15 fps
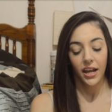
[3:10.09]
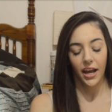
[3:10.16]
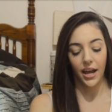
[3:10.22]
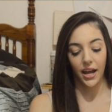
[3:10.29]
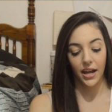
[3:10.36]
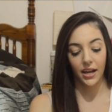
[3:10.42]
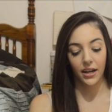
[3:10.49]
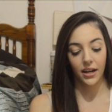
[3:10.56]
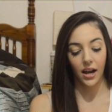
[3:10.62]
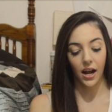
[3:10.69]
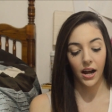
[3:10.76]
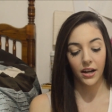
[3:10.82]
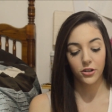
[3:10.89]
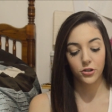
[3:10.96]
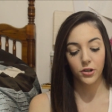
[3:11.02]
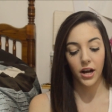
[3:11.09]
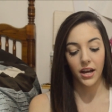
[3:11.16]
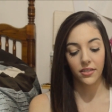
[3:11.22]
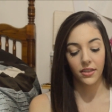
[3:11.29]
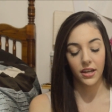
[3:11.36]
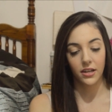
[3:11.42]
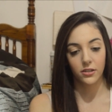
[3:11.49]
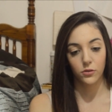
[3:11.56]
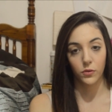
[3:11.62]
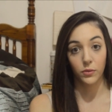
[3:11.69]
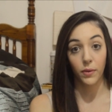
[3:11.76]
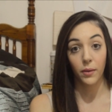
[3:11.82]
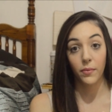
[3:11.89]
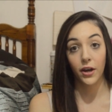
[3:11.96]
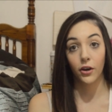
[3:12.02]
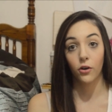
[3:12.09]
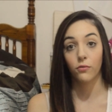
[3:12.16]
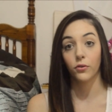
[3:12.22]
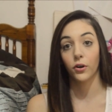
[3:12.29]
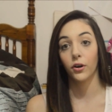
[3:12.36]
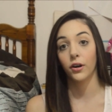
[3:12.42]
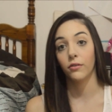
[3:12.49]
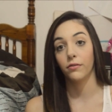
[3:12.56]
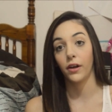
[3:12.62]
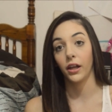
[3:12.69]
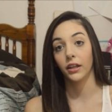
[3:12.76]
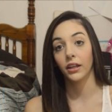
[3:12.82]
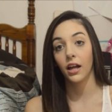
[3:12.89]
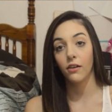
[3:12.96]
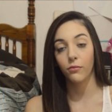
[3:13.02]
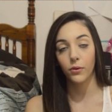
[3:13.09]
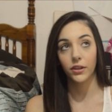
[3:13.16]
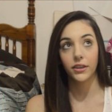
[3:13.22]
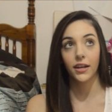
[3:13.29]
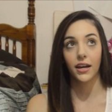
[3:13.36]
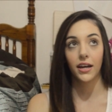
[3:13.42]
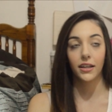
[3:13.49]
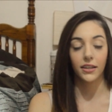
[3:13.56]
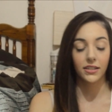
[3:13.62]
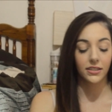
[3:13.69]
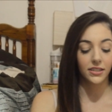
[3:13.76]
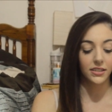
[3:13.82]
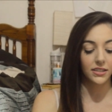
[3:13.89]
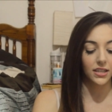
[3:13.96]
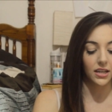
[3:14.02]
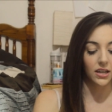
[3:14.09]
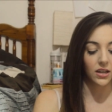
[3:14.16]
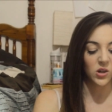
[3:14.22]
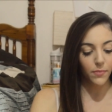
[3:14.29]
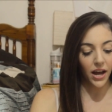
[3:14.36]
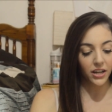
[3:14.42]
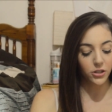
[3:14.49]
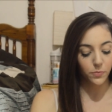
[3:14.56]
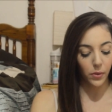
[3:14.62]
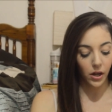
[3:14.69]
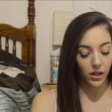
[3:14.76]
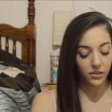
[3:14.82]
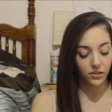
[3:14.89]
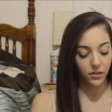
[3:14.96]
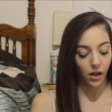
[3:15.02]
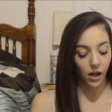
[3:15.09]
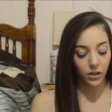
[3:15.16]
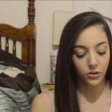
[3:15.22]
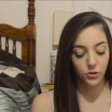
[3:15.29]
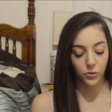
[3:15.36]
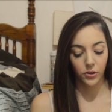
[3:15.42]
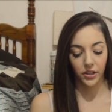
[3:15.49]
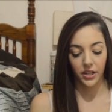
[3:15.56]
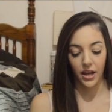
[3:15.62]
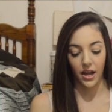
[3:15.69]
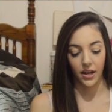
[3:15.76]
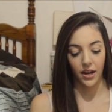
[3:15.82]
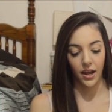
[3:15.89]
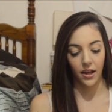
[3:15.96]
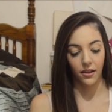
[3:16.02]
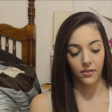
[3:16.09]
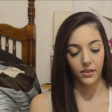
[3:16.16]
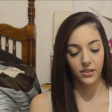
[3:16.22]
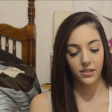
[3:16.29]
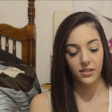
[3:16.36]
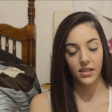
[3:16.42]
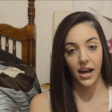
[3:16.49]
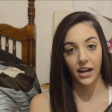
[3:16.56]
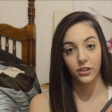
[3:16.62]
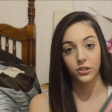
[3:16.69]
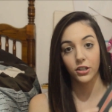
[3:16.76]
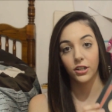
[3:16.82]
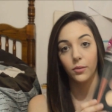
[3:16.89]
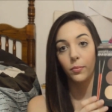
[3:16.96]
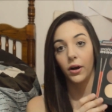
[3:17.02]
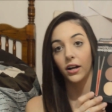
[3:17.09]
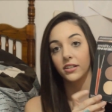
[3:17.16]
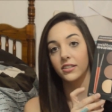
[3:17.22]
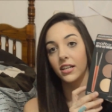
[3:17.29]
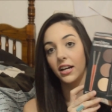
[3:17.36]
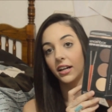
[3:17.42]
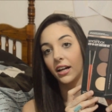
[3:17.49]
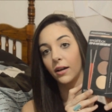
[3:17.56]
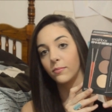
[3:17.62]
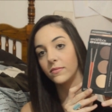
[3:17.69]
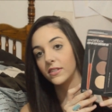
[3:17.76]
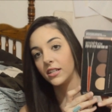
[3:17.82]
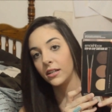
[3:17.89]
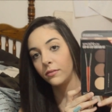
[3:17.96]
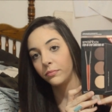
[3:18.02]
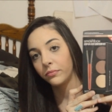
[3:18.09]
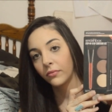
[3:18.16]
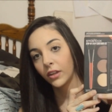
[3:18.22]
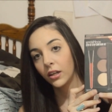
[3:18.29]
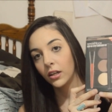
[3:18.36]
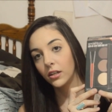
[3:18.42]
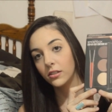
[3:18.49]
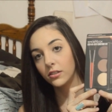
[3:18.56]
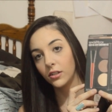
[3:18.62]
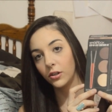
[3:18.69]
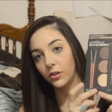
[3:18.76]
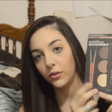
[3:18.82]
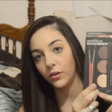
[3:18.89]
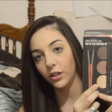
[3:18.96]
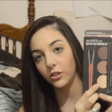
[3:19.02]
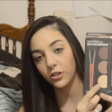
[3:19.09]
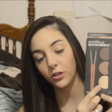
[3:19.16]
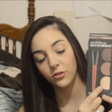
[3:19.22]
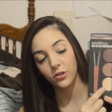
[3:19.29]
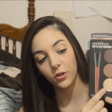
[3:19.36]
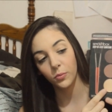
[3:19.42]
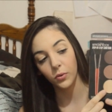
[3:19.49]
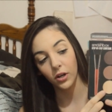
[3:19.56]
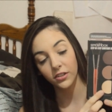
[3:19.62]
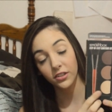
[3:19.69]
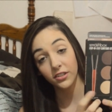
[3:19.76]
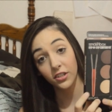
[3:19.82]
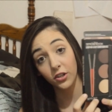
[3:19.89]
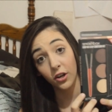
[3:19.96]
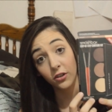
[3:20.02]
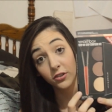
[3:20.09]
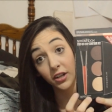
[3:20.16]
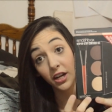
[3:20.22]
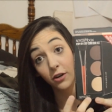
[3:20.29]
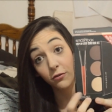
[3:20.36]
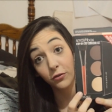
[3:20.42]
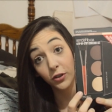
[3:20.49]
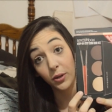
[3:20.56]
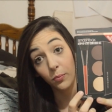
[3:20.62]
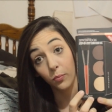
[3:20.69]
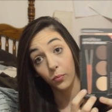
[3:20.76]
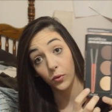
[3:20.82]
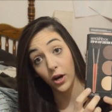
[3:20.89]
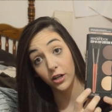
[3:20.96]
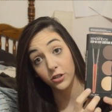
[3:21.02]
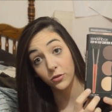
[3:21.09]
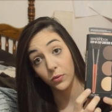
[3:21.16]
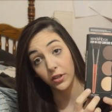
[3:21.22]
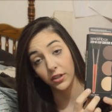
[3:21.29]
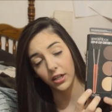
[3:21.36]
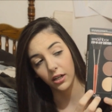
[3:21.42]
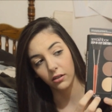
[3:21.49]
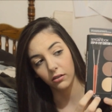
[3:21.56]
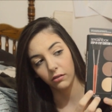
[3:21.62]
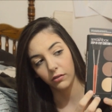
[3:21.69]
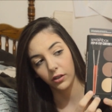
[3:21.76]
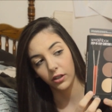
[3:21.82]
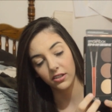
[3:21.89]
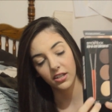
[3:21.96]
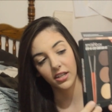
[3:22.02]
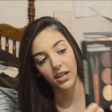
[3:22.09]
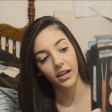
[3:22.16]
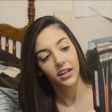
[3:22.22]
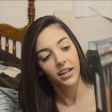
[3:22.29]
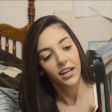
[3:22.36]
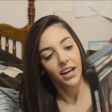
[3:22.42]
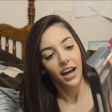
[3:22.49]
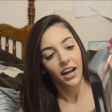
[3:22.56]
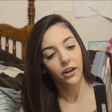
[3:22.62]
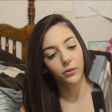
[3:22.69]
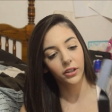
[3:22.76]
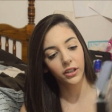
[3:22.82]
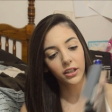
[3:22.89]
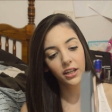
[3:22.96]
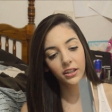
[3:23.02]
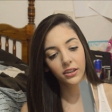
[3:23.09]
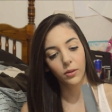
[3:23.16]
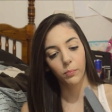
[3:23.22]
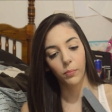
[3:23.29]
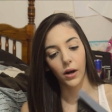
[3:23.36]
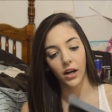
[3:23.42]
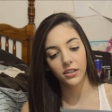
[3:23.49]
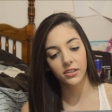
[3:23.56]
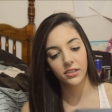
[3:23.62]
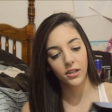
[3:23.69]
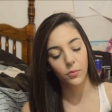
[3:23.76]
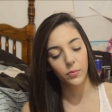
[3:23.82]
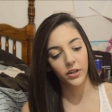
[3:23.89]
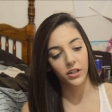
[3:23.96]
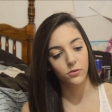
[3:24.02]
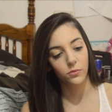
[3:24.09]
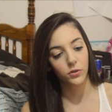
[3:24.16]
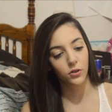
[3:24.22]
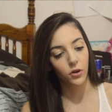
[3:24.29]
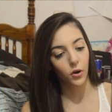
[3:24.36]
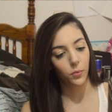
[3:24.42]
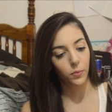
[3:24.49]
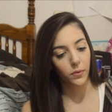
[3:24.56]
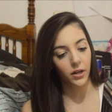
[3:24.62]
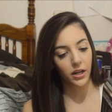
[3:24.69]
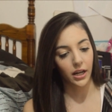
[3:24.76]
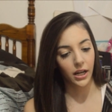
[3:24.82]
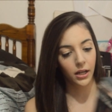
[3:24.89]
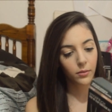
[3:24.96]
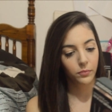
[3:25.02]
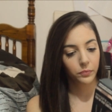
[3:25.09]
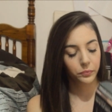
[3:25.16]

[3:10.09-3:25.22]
and I tried this with my makeover and fell in love with it this is the Smashbox contour kit and this is actually the box that it comes in so it shows you the bronzers and you also get a free brush with it I don't know if you can see that and I really like the box though because when you open it up